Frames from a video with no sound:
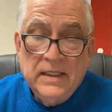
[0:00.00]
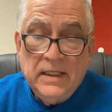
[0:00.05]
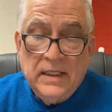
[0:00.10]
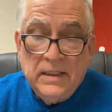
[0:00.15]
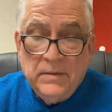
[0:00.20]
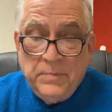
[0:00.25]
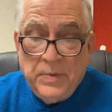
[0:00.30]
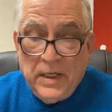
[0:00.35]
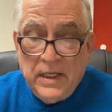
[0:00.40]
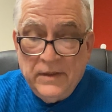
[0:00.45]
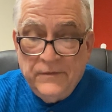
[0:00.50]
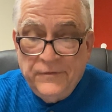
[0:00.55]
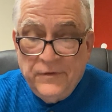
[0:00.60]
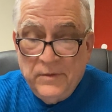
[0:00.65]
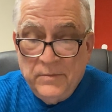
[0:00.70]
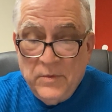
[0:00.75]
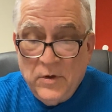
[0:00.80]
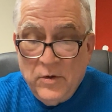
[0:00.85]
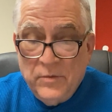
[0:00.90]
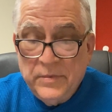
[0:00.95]
In painful
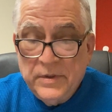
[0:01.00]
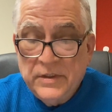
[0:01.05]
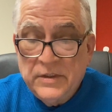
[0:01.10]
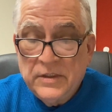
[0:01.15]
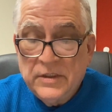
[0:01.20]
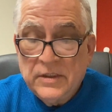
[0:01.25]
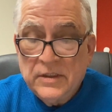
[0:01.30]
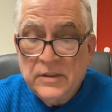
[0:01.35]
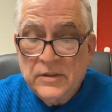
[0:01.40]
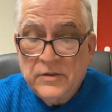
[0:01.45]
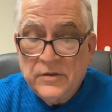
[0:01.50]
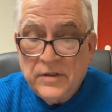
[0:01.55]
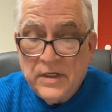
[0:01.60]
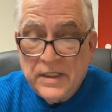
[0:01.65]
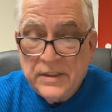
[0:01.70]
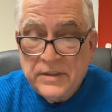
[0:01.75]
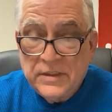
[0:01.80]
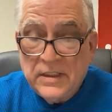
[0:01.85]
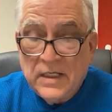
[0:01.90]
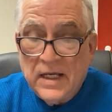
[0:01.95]
moments,
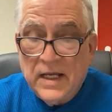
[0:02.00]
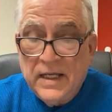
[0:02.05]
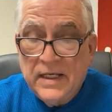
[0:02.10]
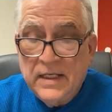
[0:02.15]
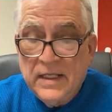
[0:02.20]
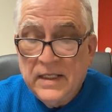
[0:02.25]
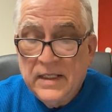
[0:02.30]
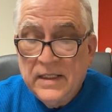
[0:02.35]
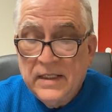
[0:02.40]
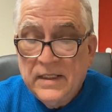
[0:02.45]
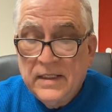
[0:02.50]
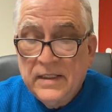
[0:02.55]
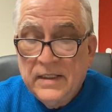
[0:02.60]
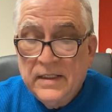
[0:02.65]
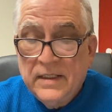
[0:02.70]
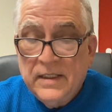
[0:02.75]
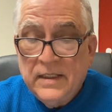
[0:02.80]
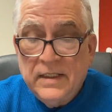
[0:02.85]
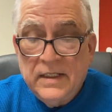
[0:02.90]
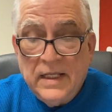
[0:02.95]
trust God.
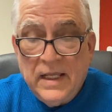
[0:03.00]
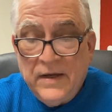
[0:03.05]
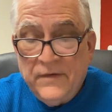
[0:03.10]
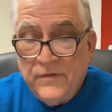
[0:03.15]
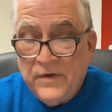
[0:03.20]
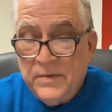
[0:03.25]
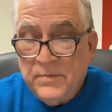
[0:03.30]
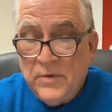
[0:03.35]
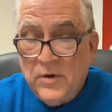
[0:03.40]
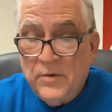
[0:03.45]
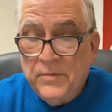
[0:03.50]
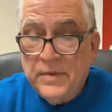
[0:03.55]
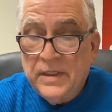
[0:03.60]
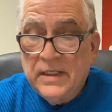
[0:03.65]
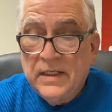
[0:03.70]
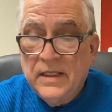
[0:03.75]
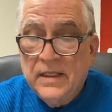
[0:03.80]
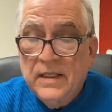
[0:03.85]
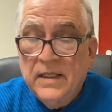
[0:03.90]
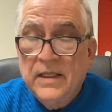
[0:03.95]
In every moment,
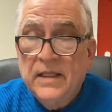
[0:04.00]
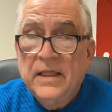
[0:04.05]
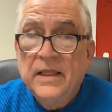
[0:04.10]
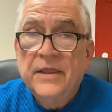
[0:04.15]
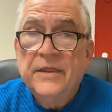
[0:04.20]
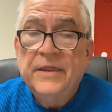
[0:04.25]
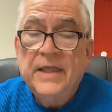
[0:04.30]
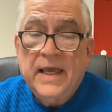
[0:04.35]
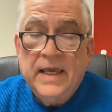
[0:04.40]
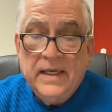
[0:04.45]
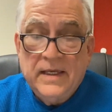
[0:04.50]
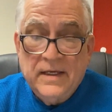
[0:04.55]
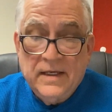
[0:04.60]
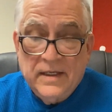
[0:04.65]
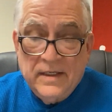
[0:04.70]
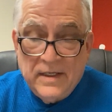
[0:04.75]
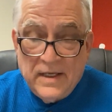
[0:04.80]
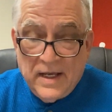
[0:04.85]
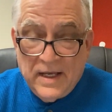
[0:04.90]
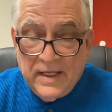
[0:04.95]
thank
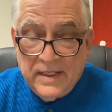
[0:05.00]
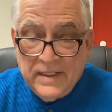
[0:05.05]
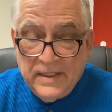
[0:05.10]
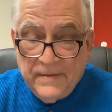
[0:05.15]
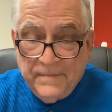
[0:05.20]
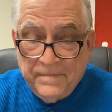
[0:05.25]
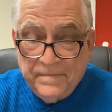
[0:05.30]
God.